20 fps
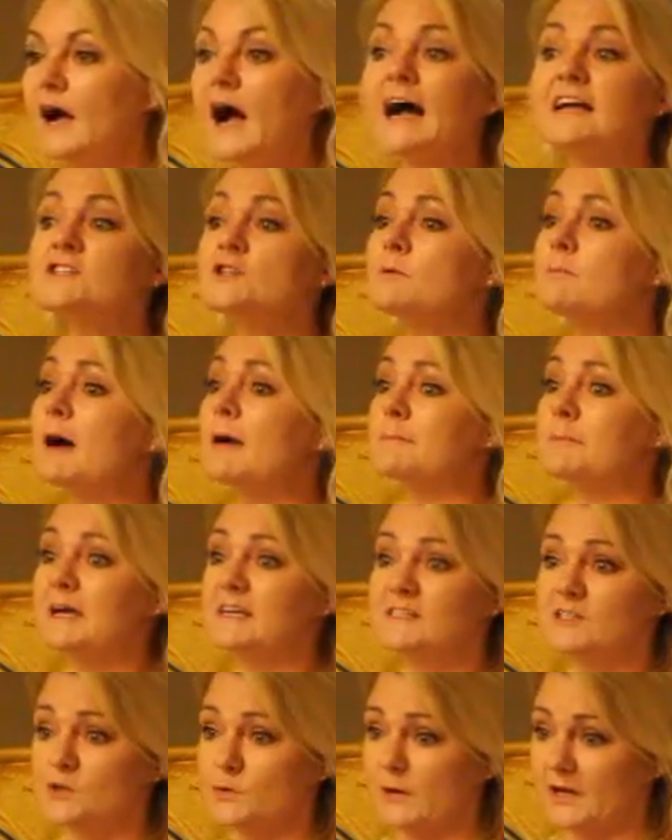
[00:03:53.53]
I do my
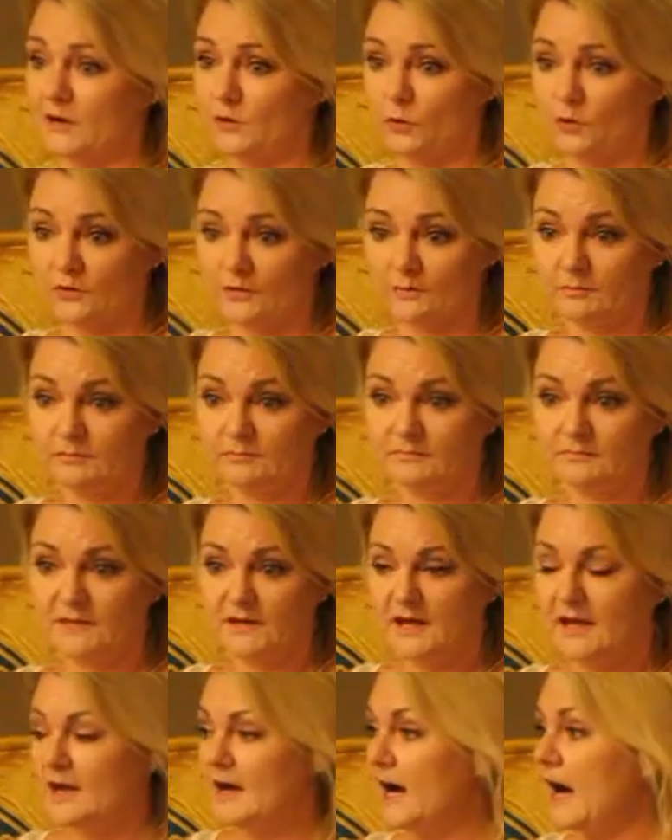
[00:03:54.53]
best to ignore them.
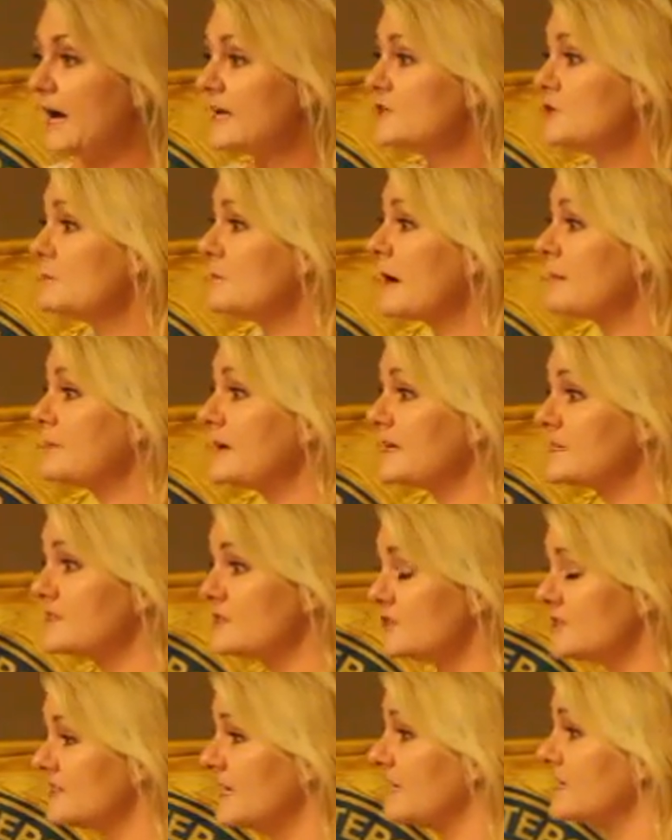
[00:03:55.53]
I do my best
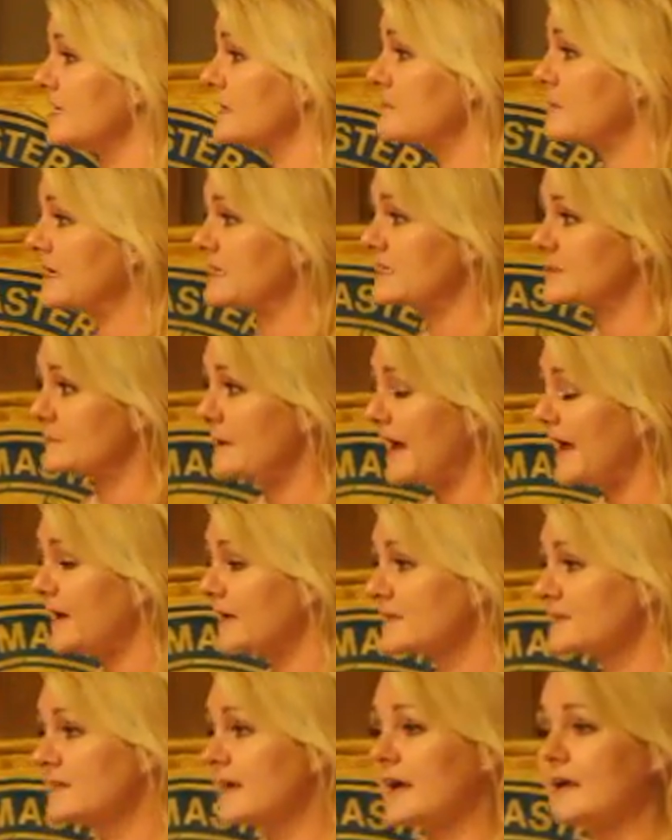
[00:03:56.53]
to send emails
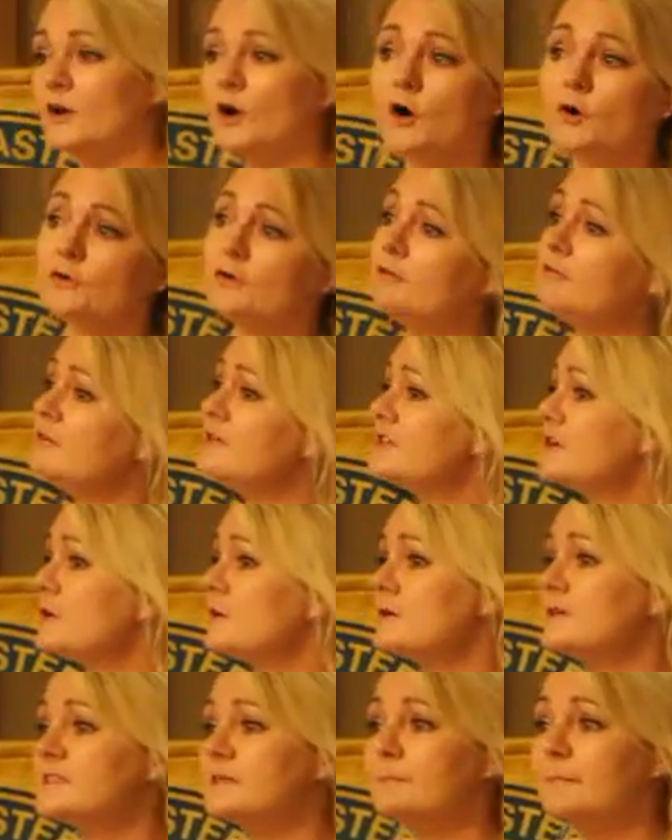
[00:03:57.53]
back saying, oh, you're as
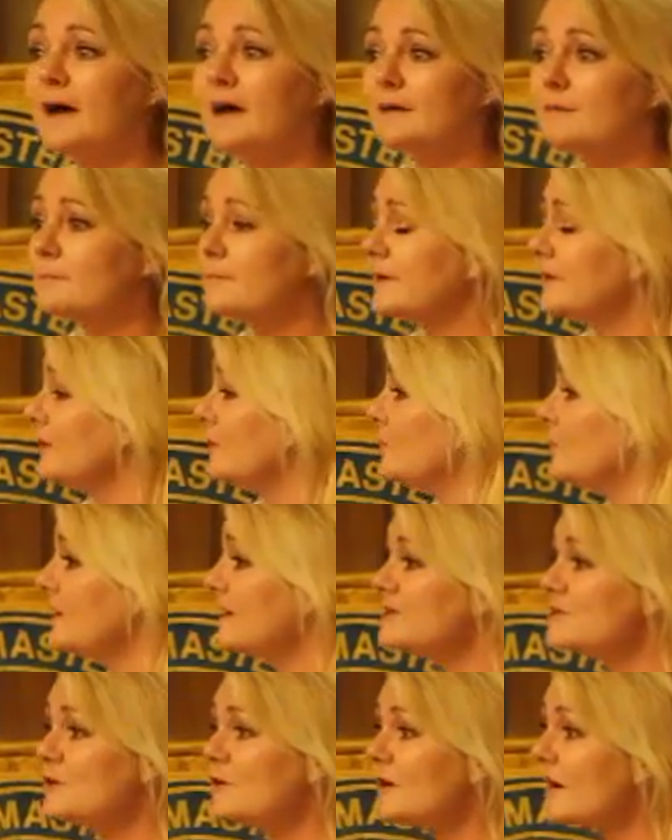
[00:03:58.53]
cute as a button, but you're
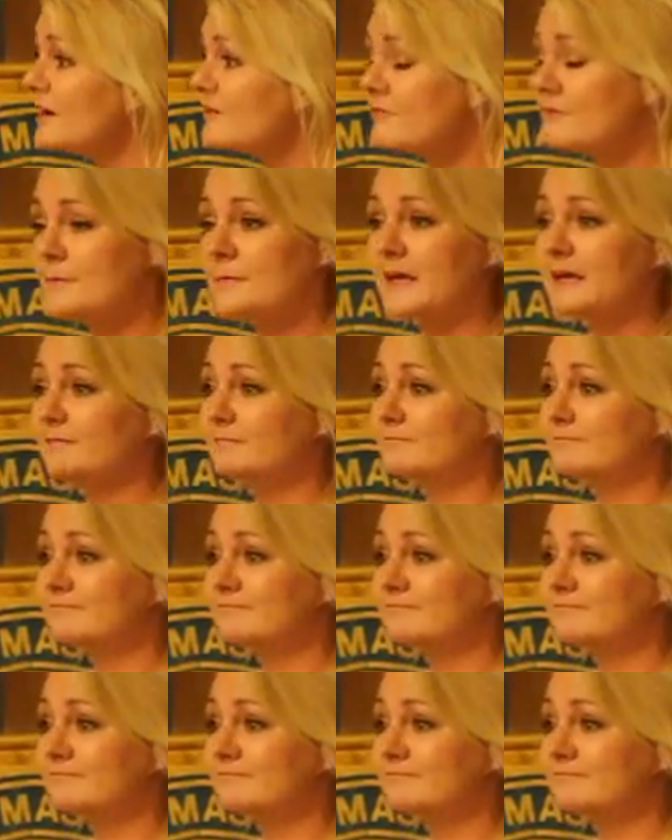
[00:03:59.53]
way too young for me.